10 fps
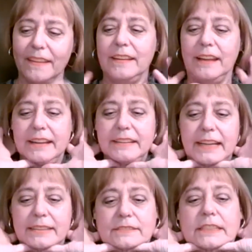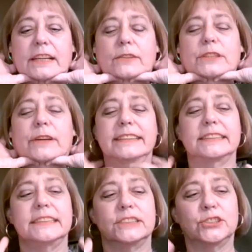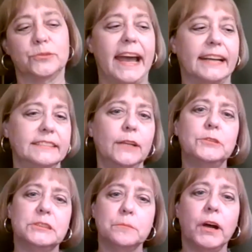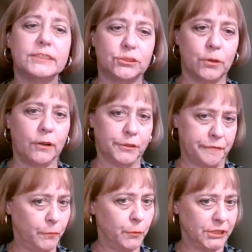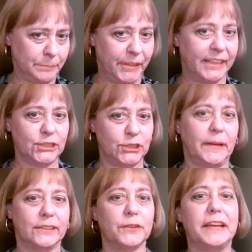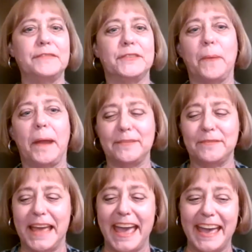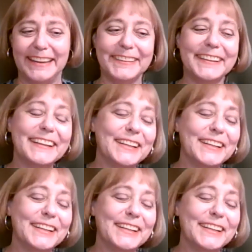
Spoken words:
And then you had to distract, and it was a stronger force because you had to lift the weight of the head.